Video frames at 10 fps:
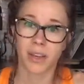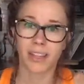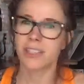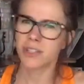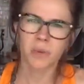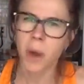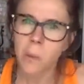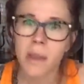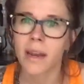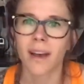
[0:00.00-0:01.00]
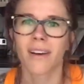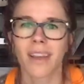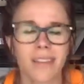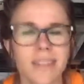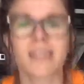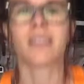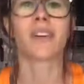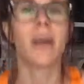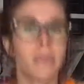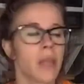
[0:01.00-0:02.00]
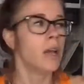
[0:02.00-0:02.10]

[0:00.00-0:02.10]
At least you know me now, Haley says, right?